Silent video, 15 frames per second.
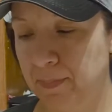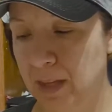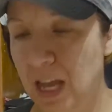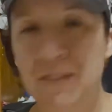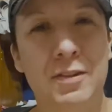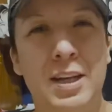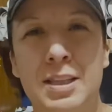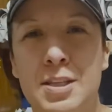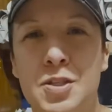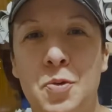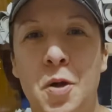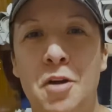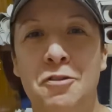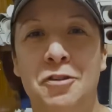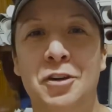I forget the
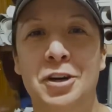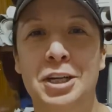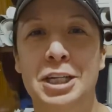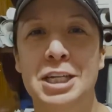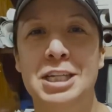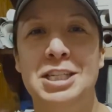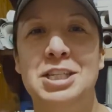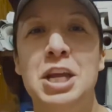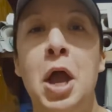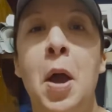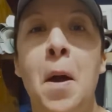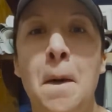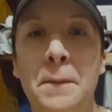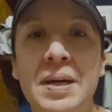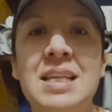square footage,
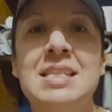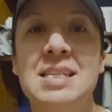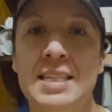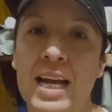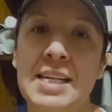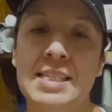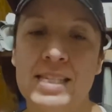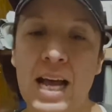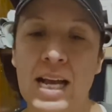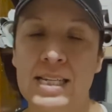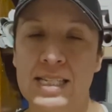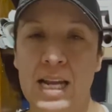but it's a nice size,